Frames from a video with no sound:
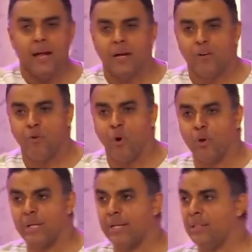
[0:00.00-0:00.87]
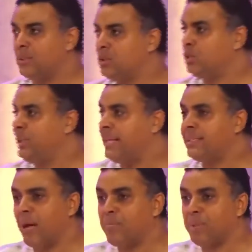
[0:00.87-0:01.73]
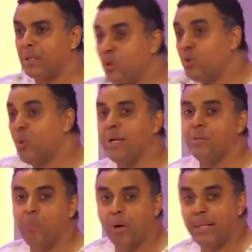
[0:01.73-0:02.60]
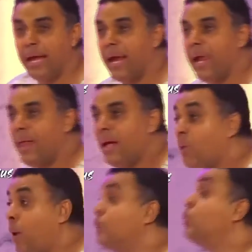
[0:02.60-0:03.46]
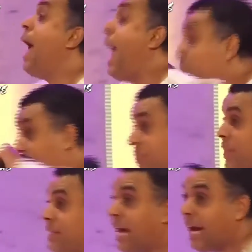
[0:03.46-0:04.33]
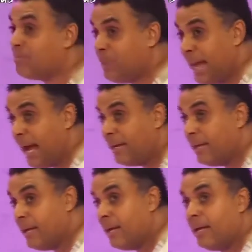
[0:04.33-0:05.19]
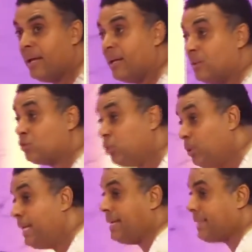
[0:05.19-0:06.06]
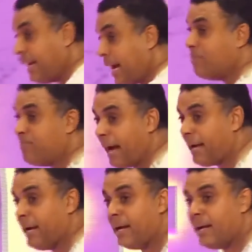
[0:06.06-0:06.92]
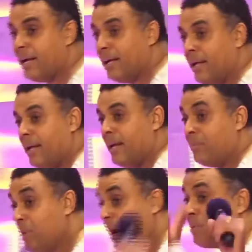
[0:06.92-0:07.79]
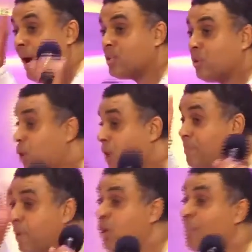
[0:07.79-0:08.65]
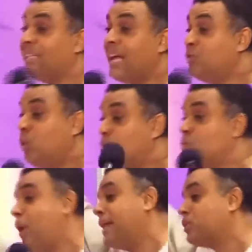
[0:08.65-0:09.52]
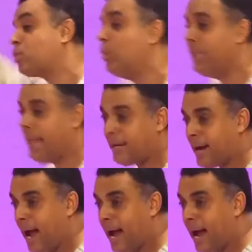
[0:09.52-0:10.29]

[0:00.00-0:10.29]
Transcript: for a uh, students something. Don't know anybody there. Go and do everything that can be done. Two days and come back. Meanwhile, you are a student. Your, your mother knows you are in school in Accra.